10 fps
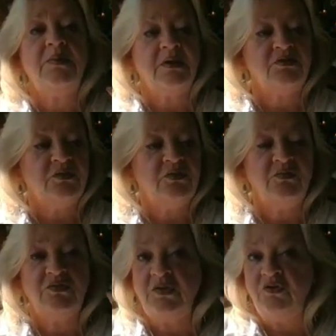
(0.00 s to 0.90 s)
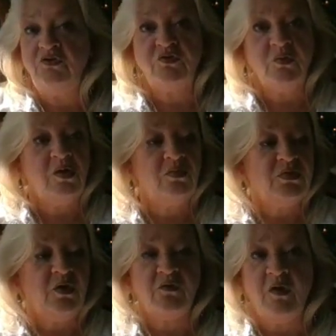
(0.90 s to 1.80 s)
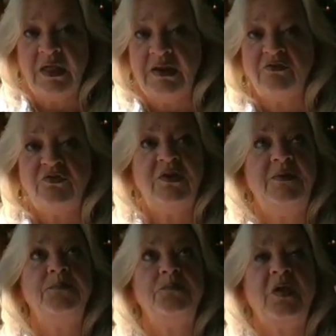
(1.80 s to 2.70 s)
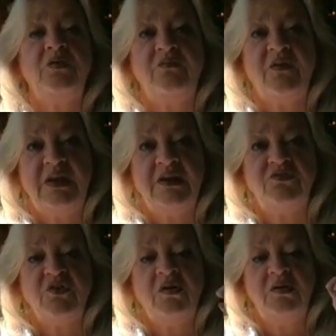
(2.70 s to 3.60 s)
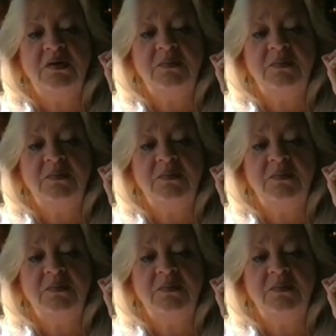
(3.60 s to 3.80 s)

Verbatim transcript: but I'll do the, the usual the overall energy, the financial,